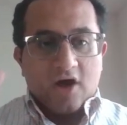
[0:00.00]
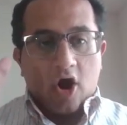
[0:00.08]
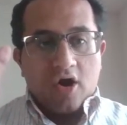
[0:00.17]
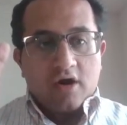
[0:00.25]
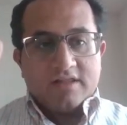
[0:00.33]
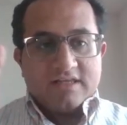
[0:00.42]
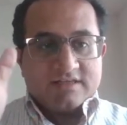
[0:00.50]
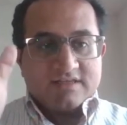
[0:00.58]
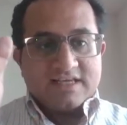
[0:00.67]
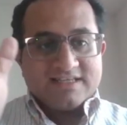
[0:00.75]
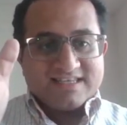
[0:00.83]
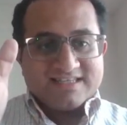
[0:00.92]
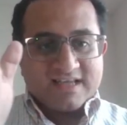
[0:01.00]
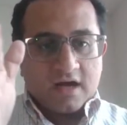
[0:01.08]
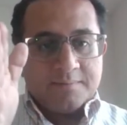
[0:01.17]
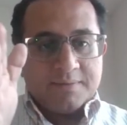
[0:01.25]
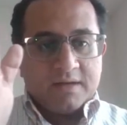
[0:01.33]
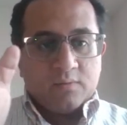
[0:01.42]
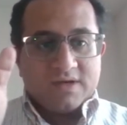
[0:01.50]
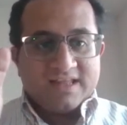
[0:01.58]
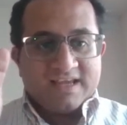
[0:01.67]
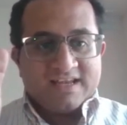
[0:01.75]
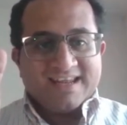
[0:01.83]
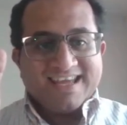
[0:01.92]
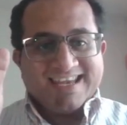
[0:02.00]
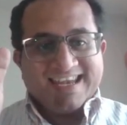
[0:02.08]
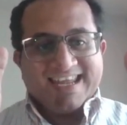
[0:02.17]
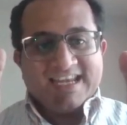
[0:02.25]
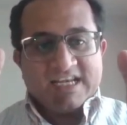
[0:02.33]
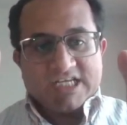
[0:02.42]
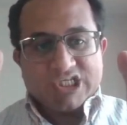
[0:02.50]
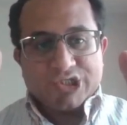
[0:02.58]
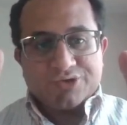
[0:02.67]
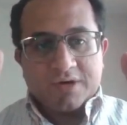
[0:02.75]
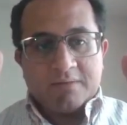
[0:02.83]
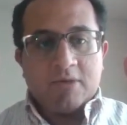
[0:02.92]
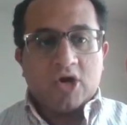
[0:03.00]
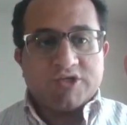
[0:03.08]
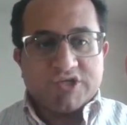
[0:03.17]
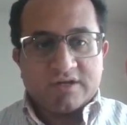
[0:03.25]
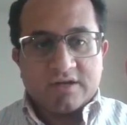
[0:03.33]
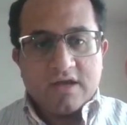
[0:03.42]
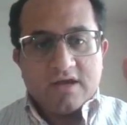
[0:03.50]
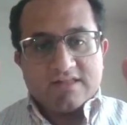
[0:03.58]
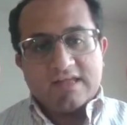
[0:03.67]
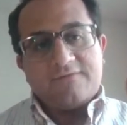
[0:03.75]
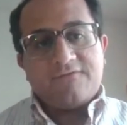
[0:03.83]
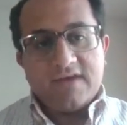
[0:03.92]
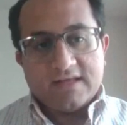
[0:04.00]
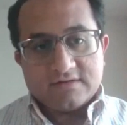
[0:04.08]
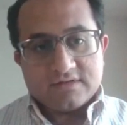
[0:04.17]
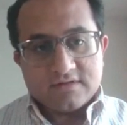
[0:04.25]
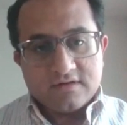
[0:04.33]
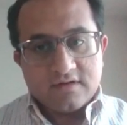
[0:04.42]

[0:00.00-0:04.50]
is this company within an industry margin that fits?